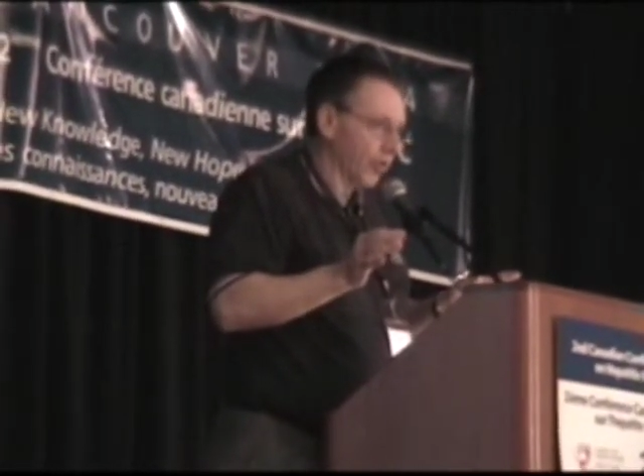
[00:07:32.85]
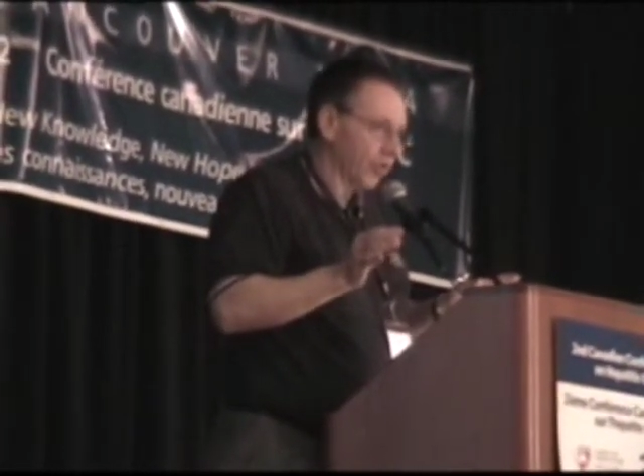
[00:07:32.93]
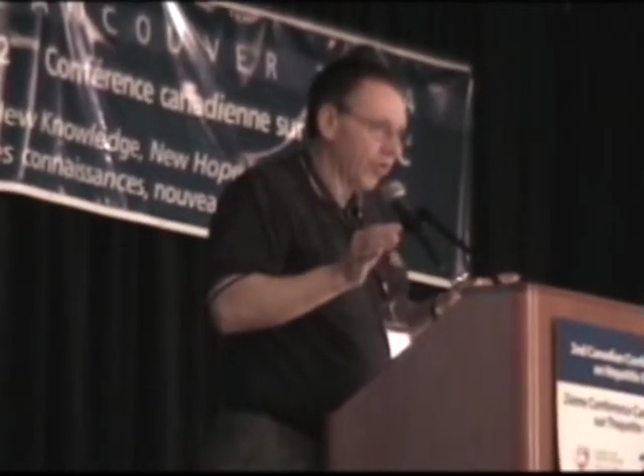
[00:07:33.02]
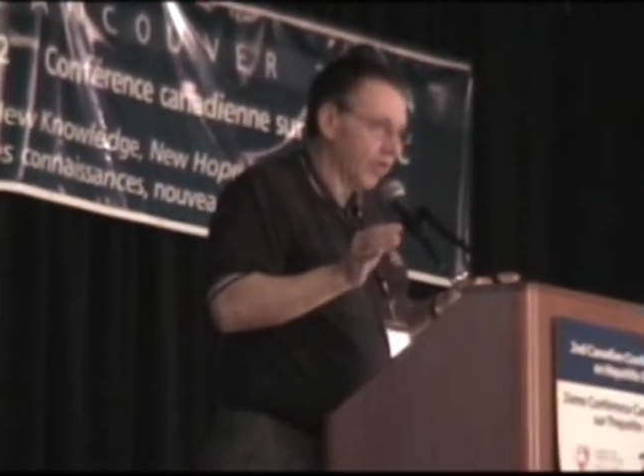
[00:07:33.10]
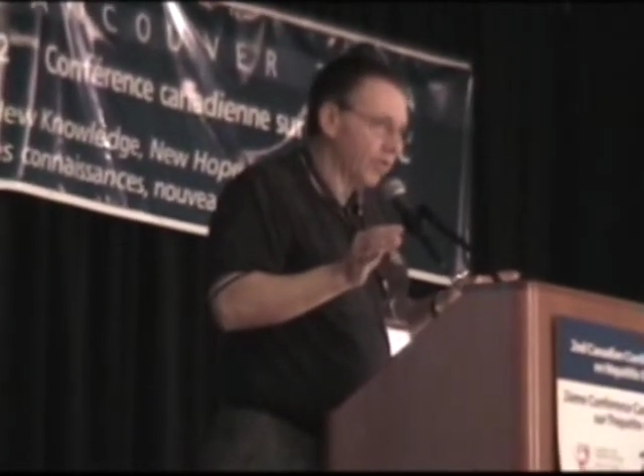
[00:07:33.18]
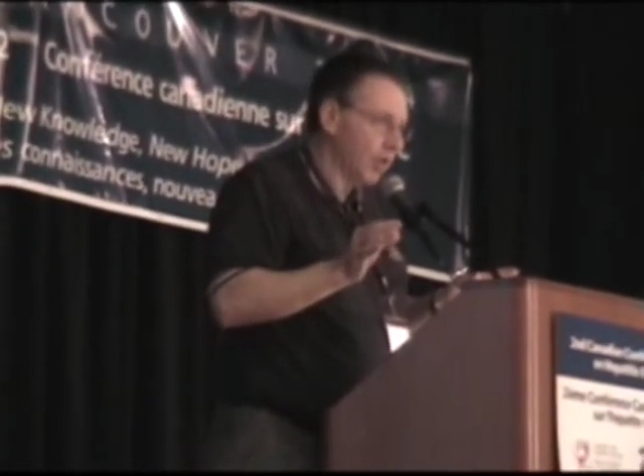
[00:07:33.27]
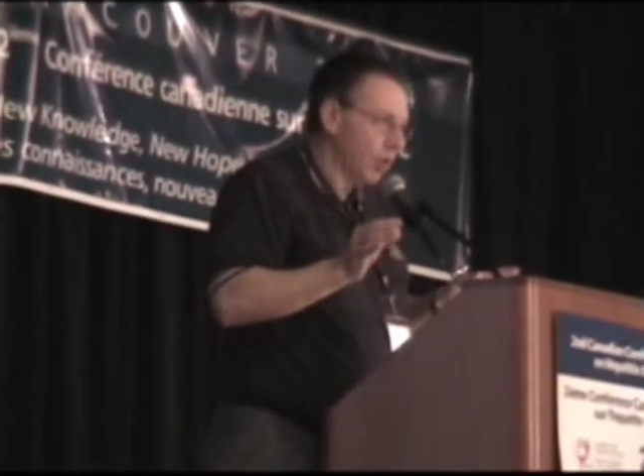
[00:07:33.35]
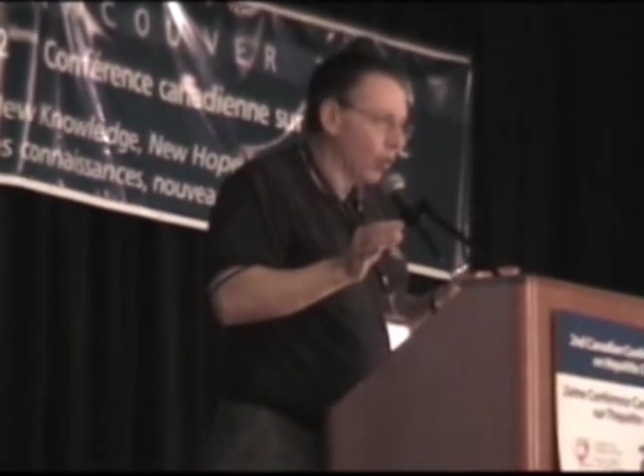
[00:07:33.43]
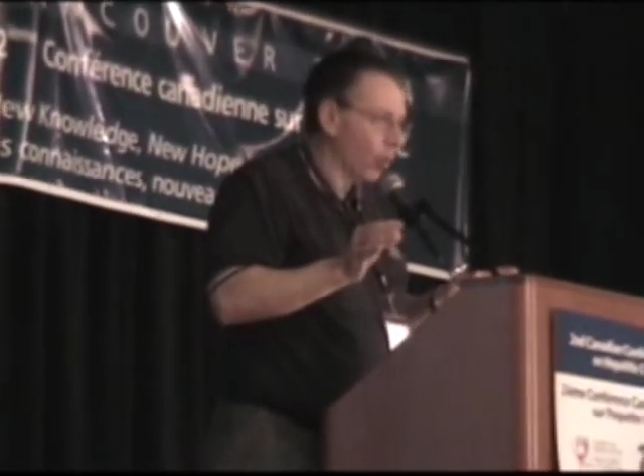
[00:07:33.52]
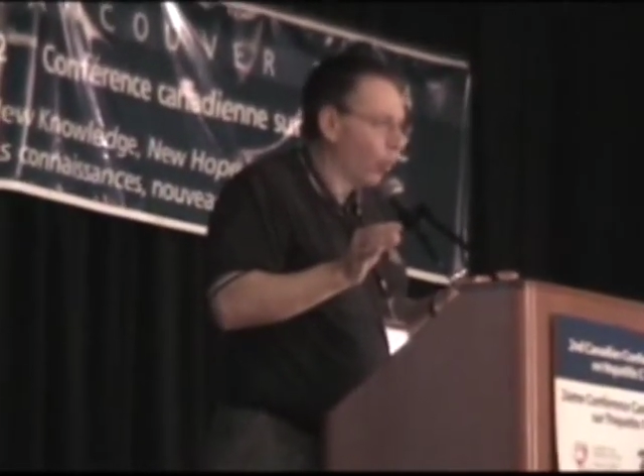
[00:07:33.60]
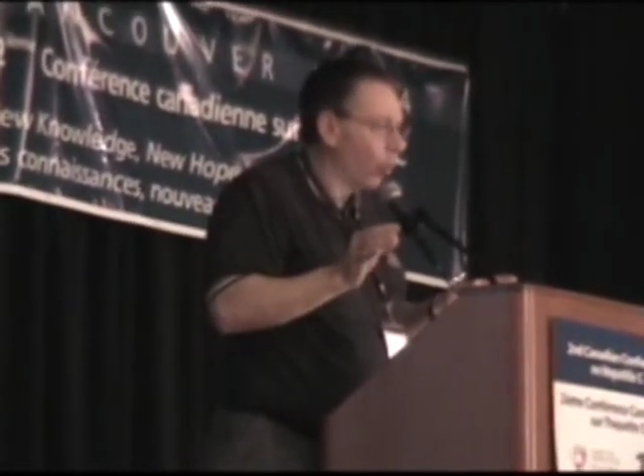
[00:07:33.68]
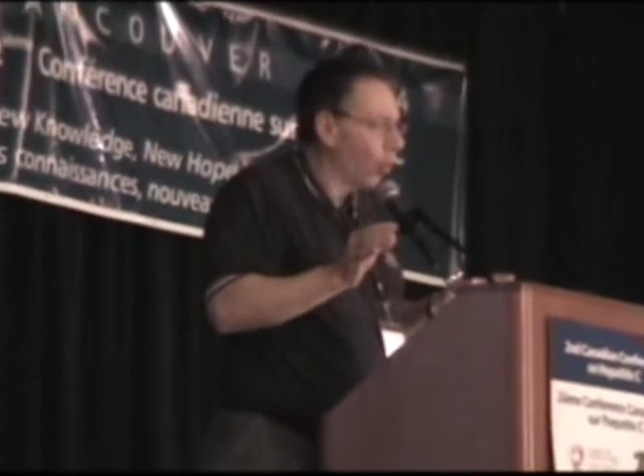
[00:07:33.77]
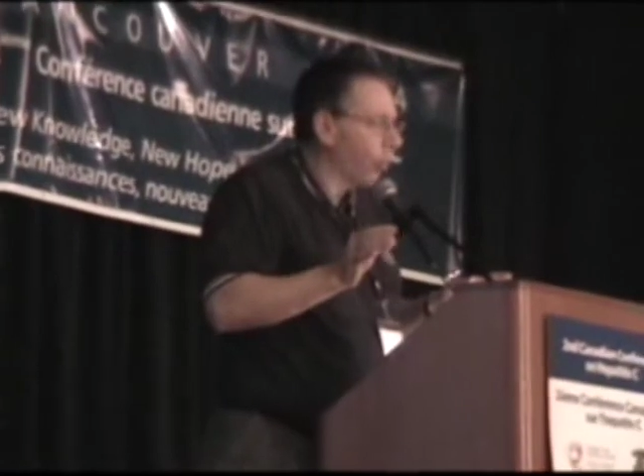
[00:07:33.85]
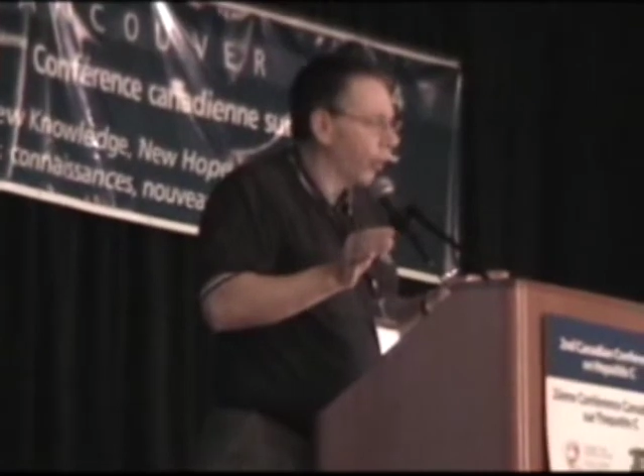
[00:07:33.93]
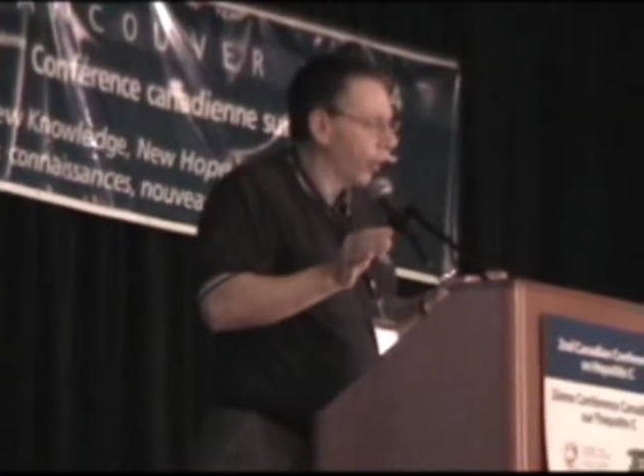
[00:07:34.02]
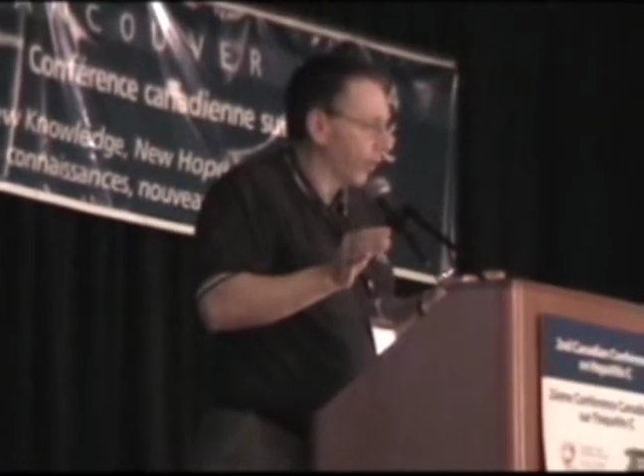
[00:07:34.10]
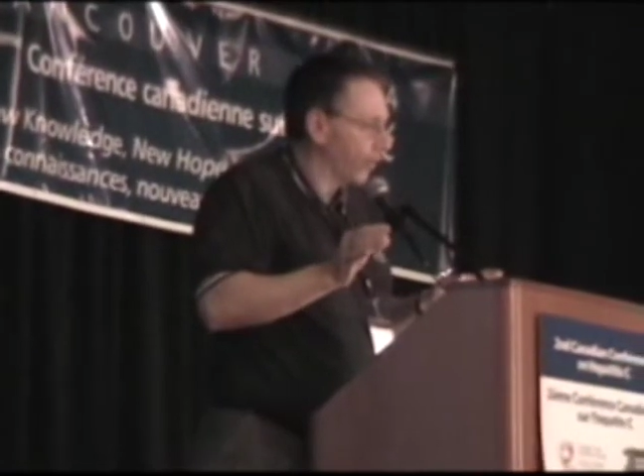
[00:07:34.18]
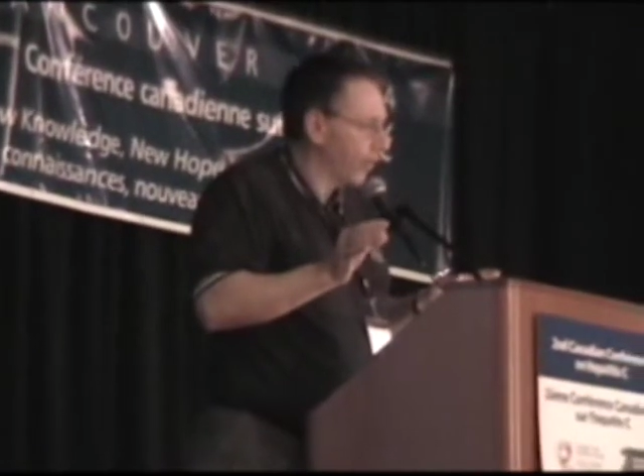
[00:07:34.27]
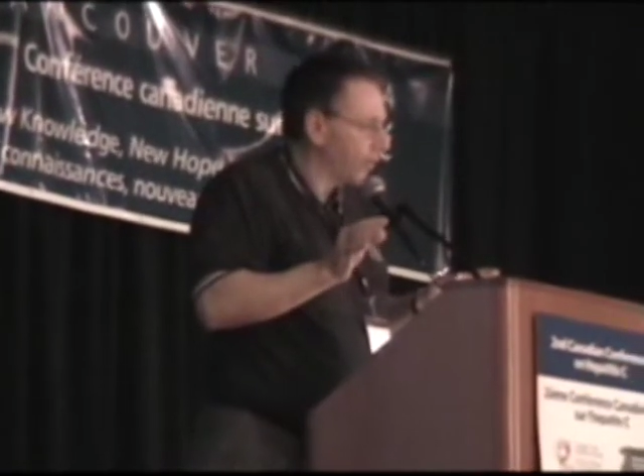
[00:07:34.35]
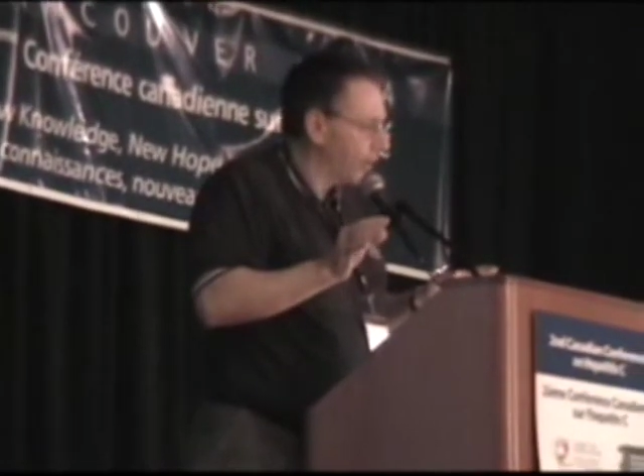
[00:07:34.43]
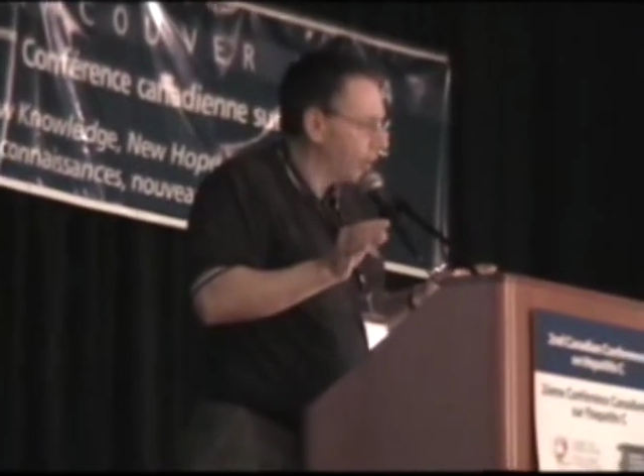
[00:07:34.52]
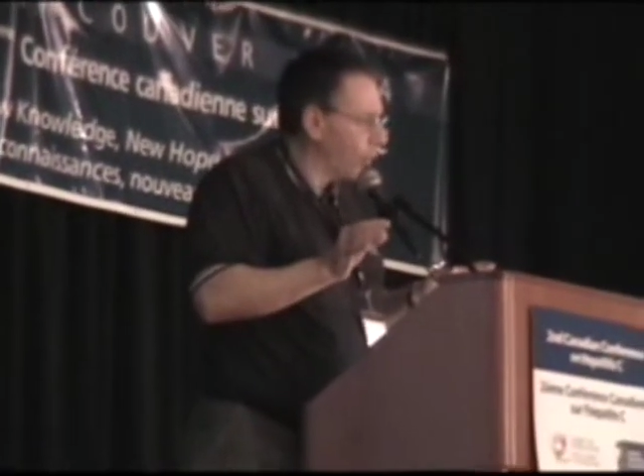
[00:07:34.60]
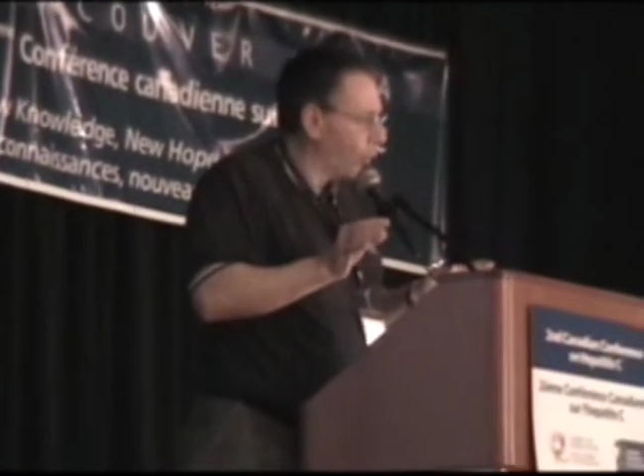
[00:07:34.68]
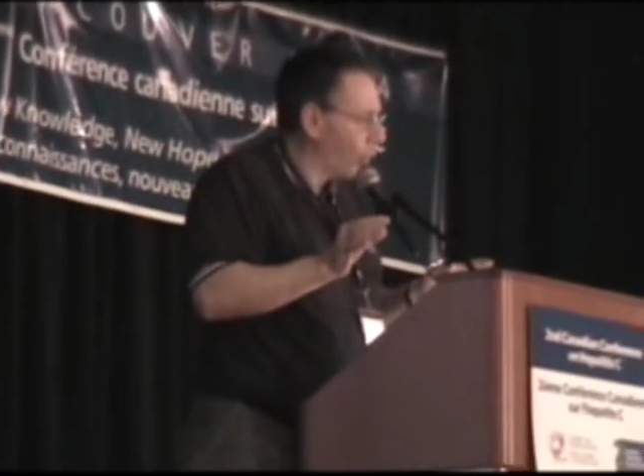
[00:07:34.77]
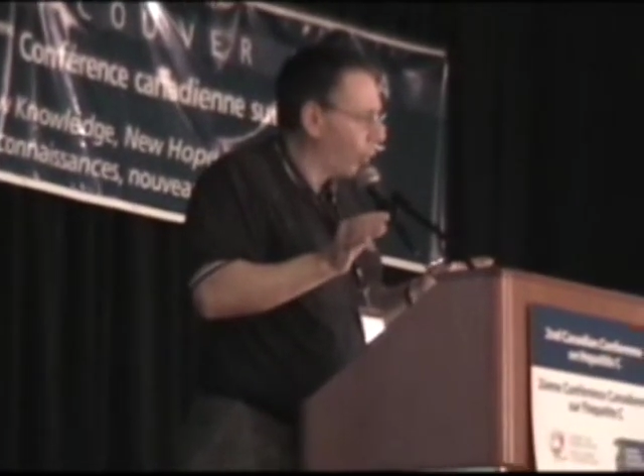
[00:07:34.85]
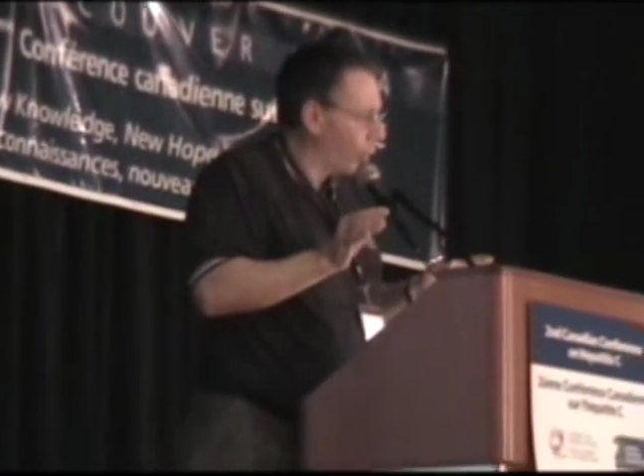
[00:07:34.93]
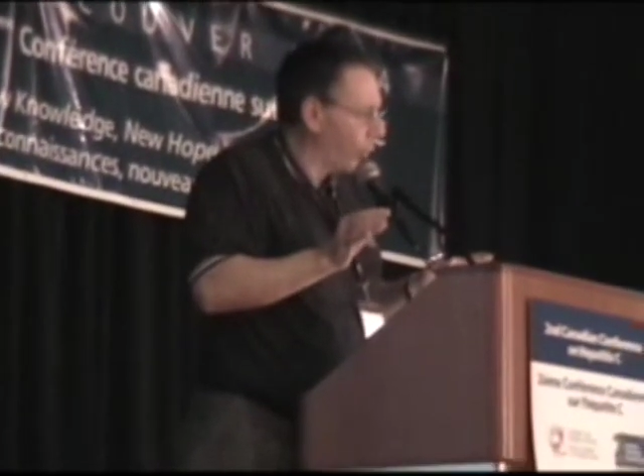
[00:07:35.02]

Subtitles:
60-year-old